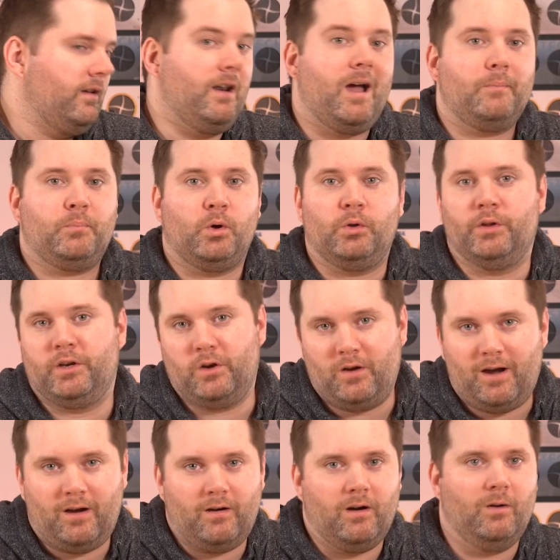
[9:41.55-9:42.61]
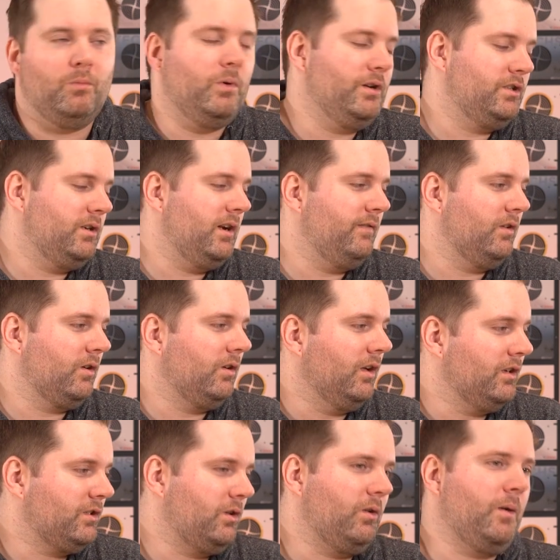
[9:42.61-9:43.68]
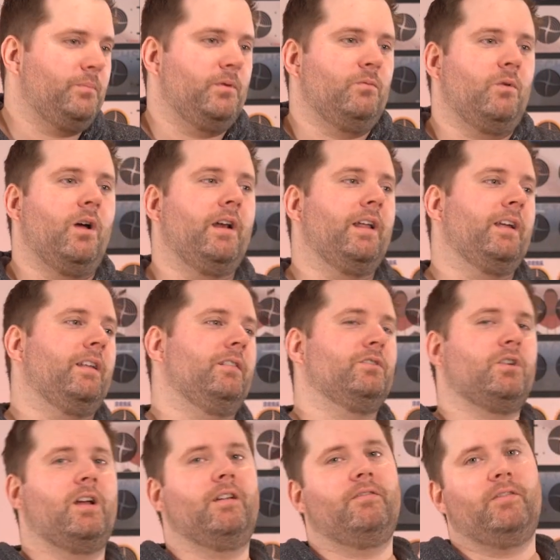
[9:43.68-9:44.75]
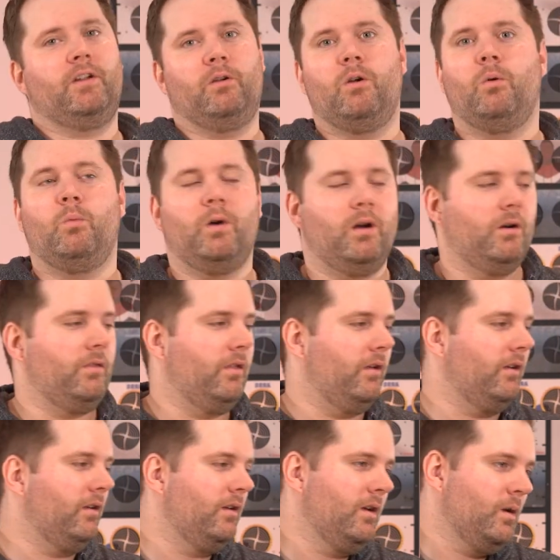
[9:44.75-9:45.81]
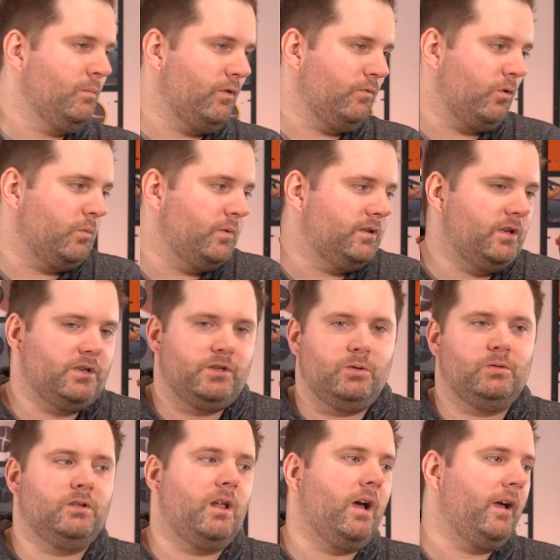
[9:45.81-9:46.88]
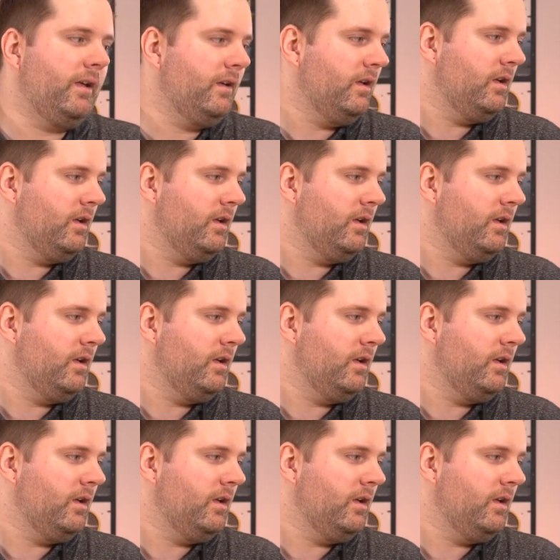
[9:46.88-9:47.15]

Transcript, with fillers: not pulling your hair out once you have your cluster up and running and trying to figure out where the performance issues lie.